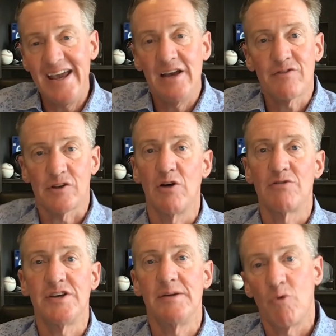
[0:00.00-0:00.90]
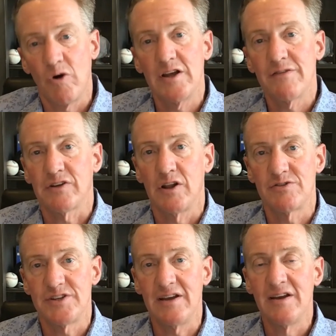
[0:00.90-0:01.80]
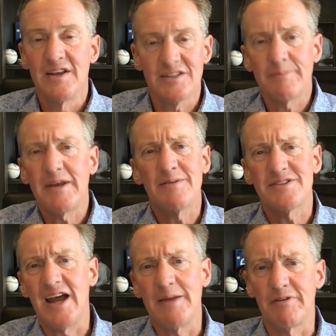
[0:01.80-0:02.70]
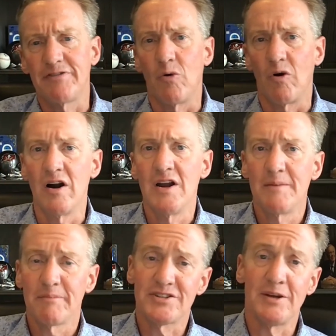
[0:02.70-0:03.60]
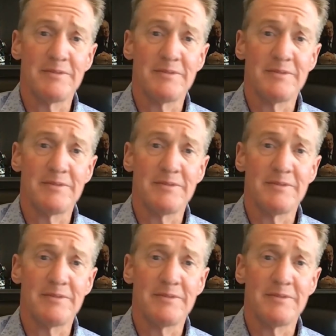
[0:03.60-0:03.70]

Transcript: day of closing, morning of closing, sometimes the night before, but